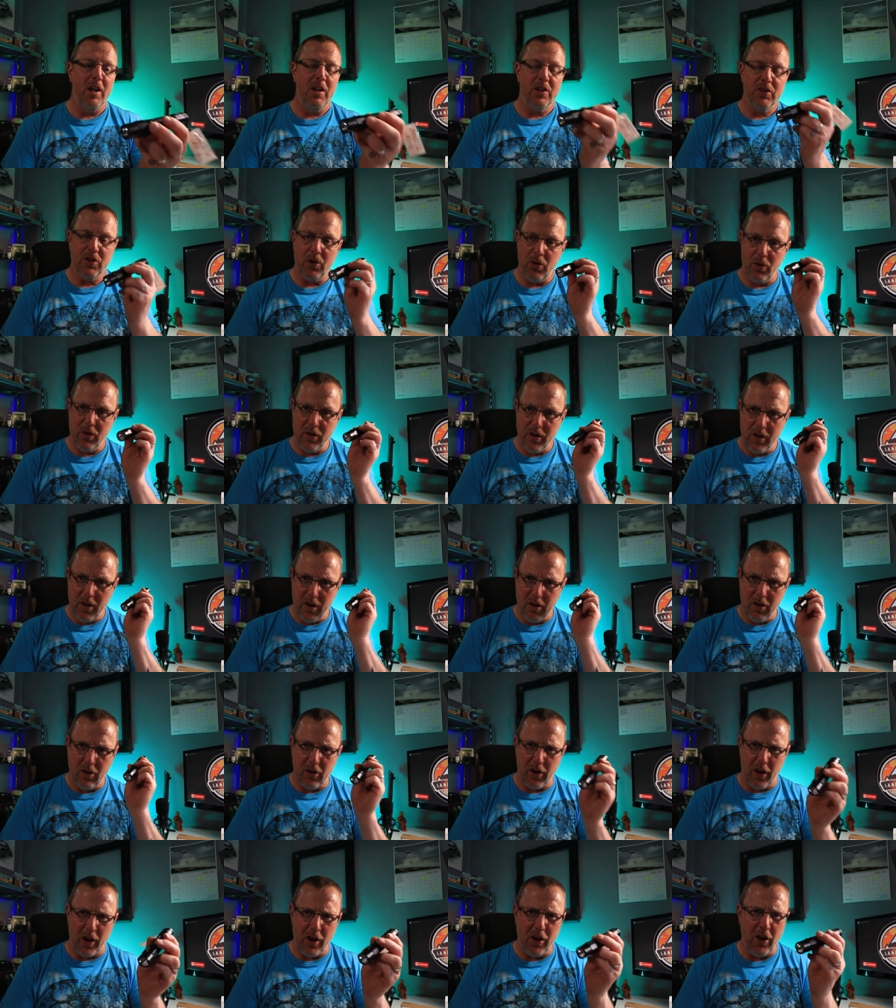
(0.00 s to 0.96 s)
So you've
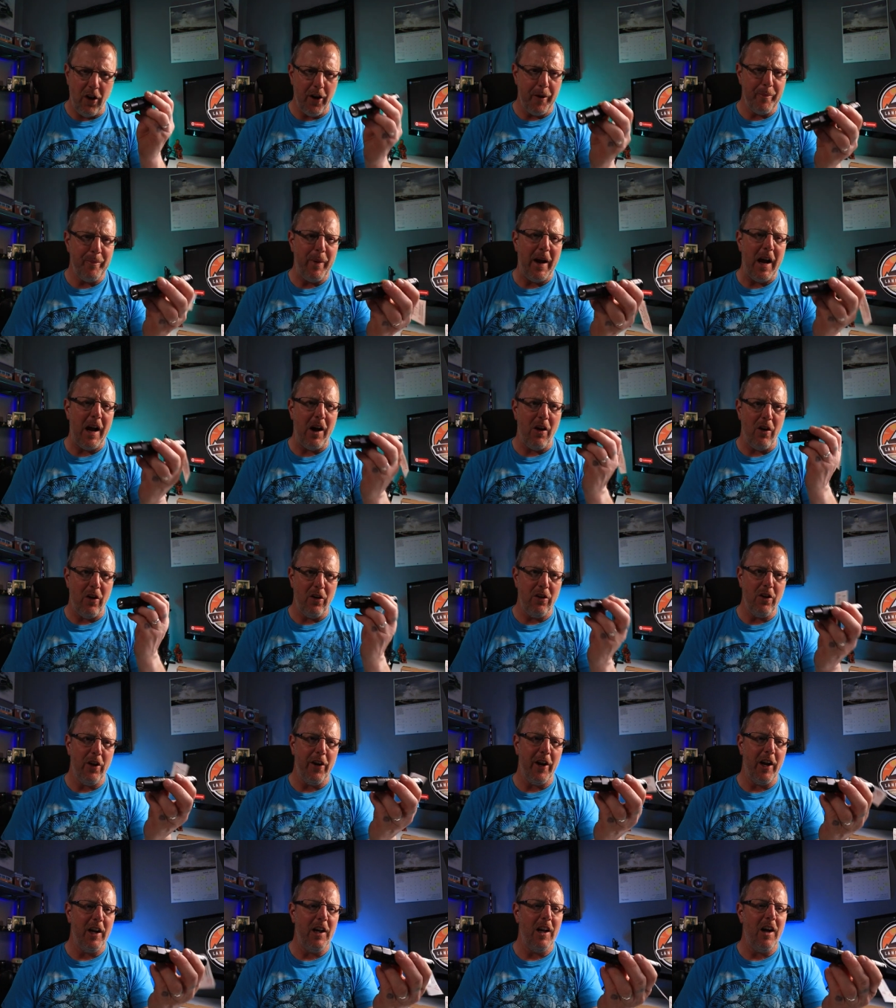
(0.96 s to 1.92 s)
got a lot of power, a
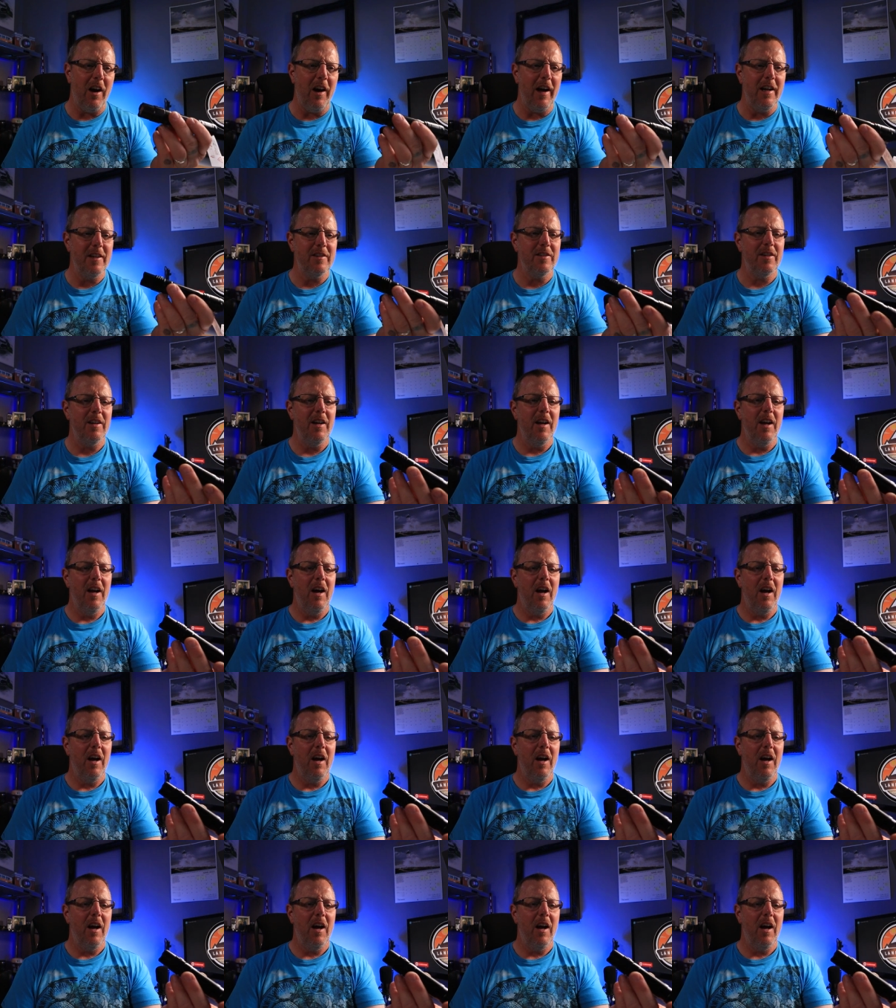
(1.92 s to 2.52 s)
lot of light.